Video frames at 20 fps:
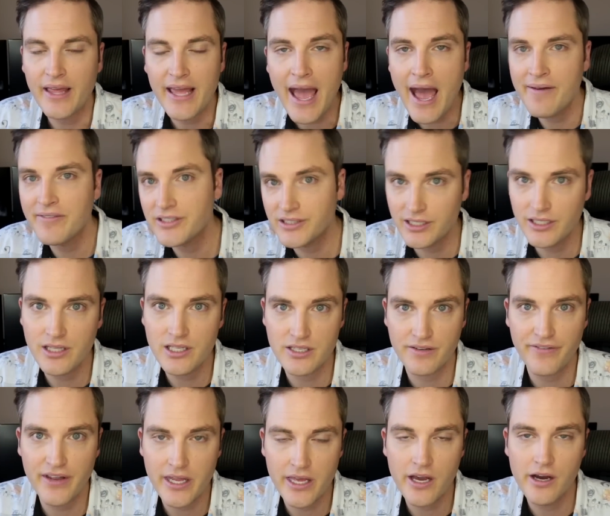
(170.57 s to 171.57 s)
they haven't seen this
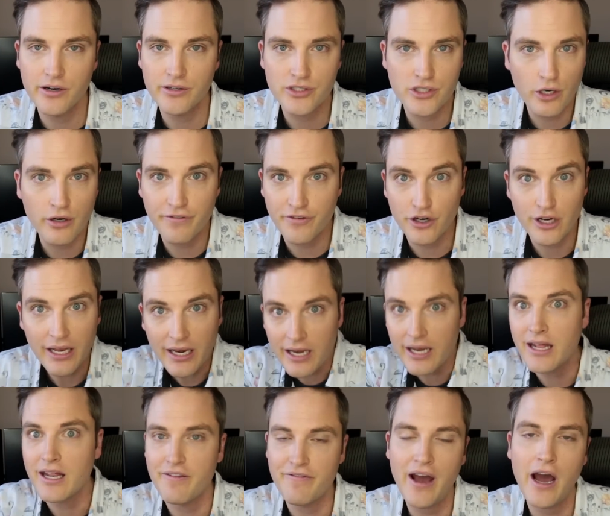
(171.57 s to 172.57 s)
video. So if you're
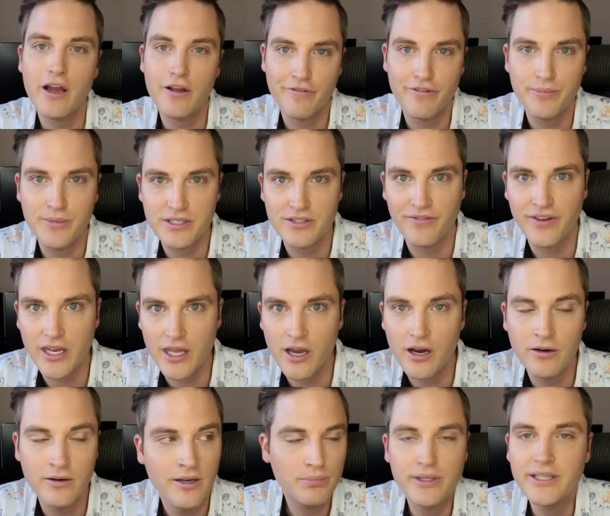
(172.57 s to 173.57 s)
getting any value from this
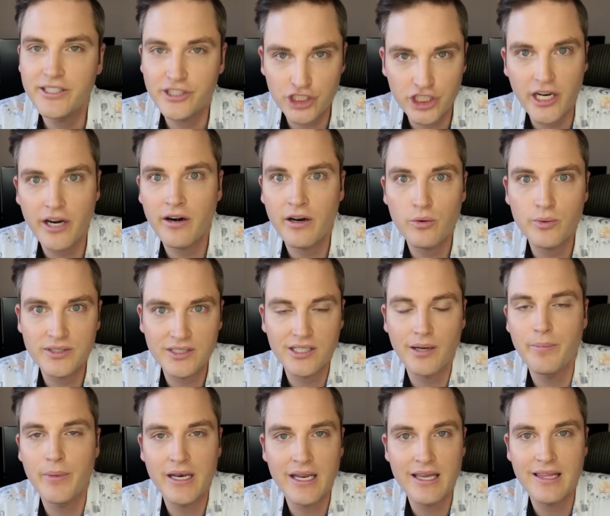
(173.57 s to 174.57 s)
video, please share it with
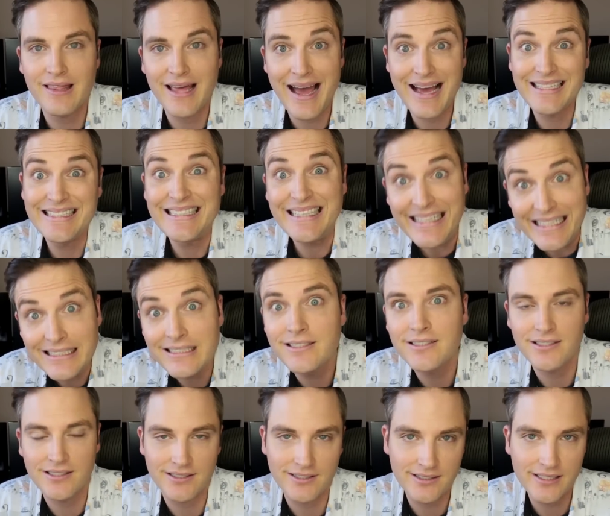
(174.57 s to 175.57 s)
somebody that
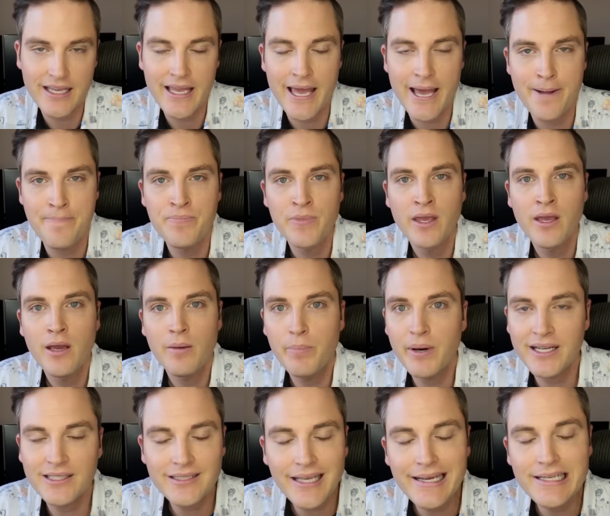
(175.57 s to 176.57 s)
needs to see it.
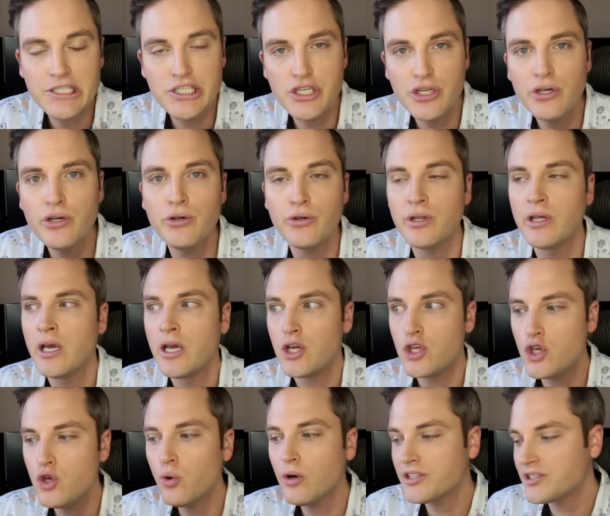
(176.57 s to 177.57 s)
But it's like, dude,
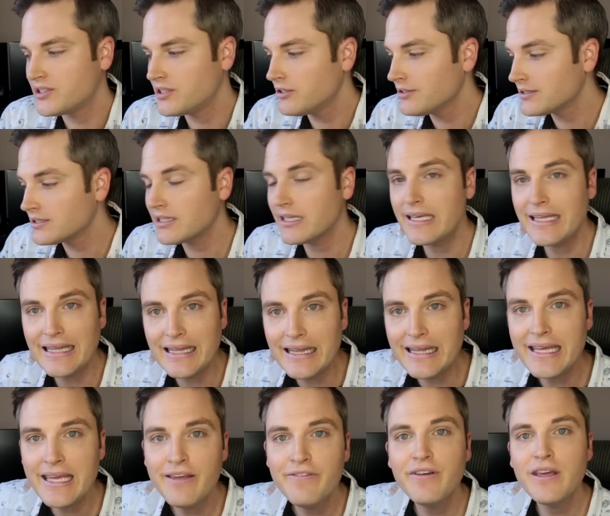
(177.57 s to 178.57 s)
you are seriously
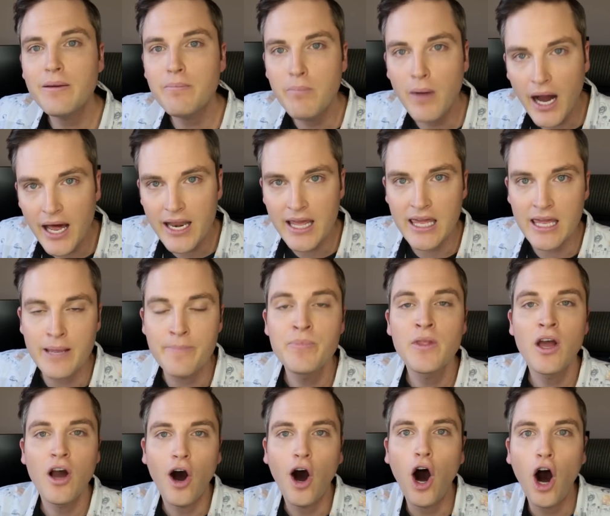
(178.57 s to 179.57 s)
leaving money
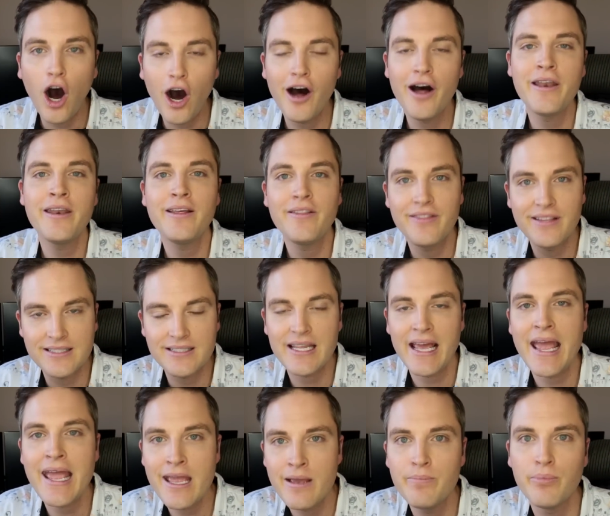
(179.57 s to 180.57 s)
on the
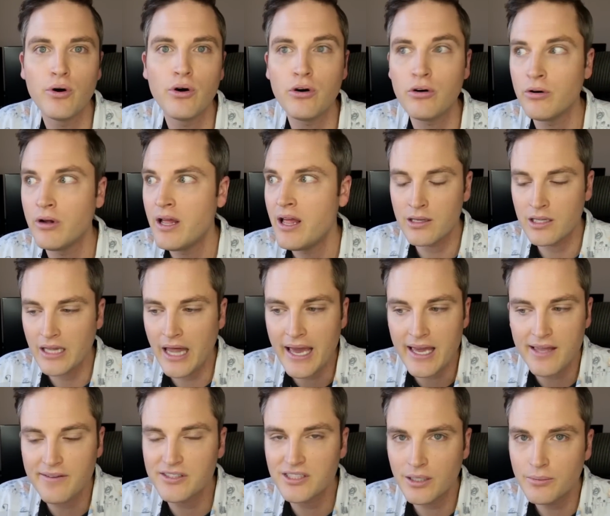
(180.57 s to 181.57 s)
table.
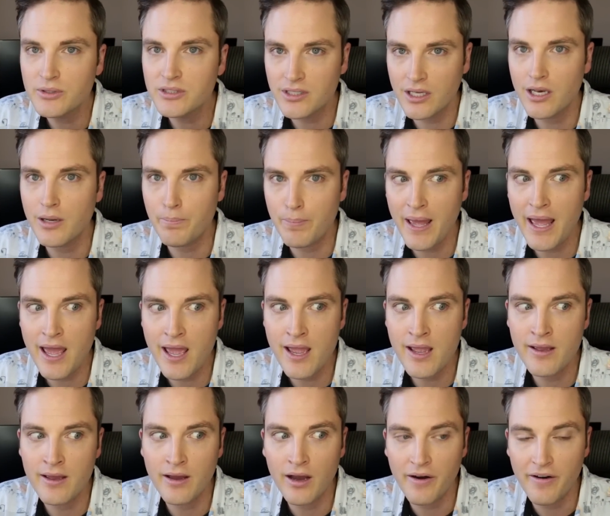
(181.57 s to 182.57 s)
Like if someone's gonna
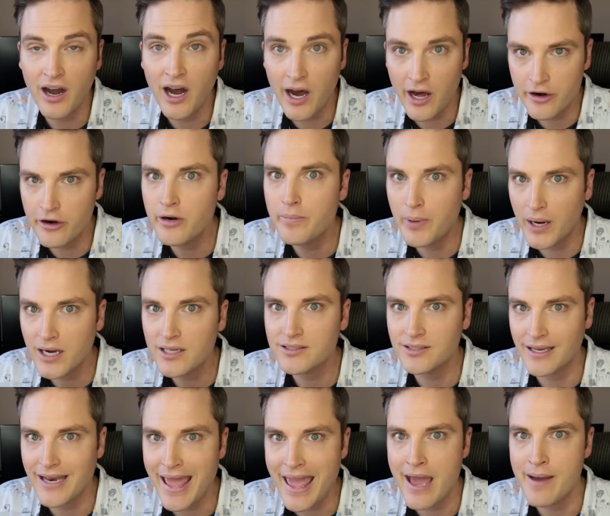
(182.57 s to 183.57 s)
pay
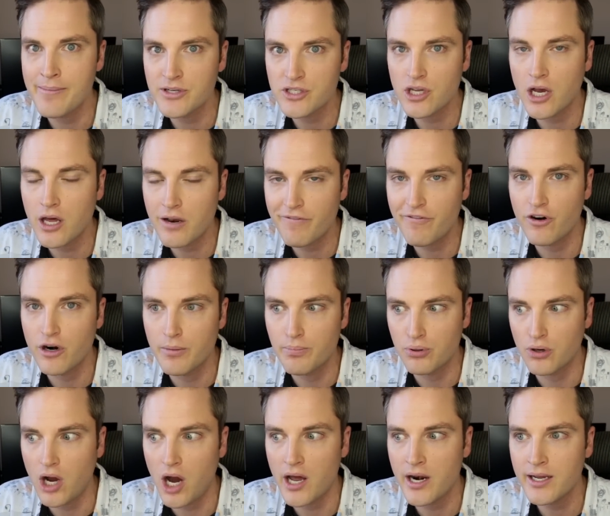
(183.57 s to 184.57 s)
$100 on Amazon for a
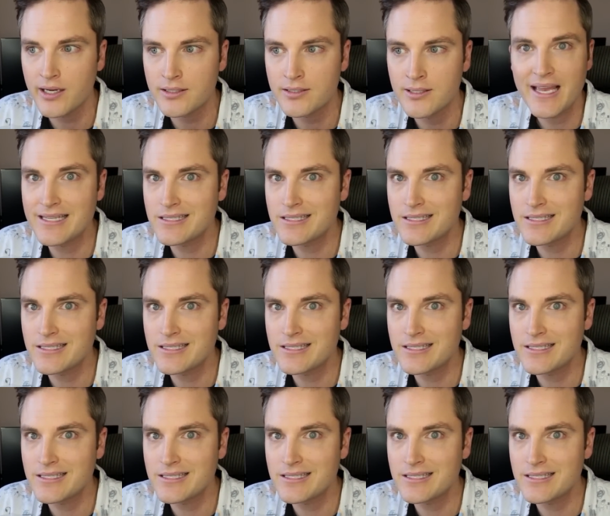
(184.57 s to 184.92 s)
product,